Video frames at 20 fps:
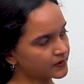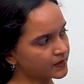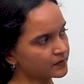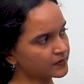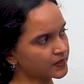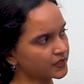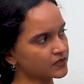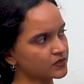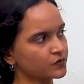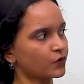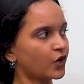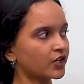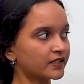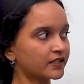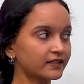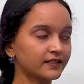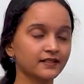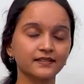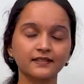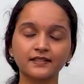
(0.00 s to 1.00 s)
Because water
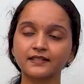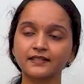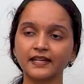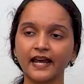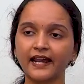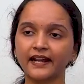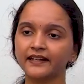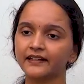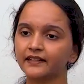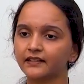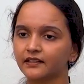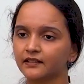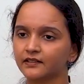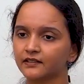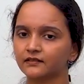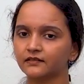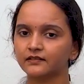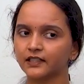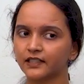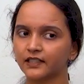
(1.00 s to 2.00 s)
is the standard
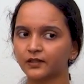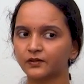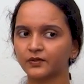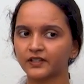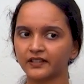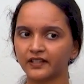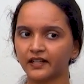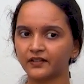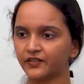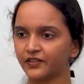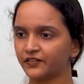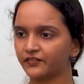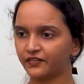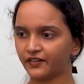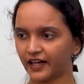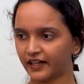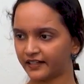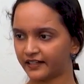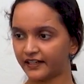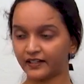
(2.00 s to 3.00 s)
liquid that we
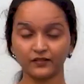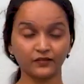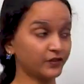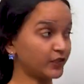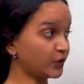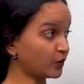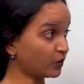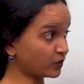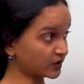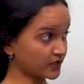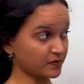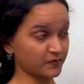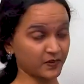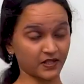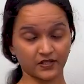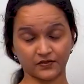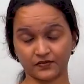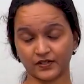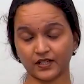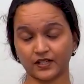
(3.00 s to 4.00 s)
find and we know the
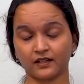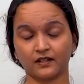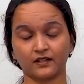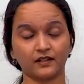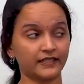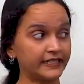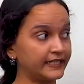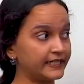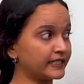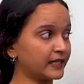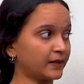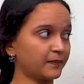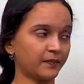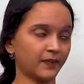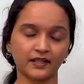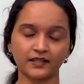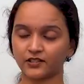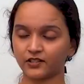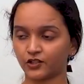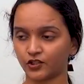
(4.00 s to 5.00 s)
specific heat
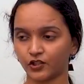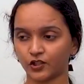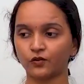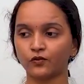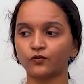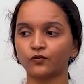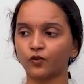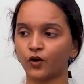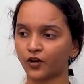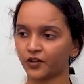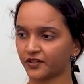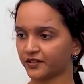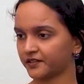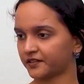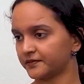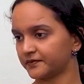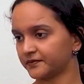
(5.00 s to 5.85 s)
capacity of water.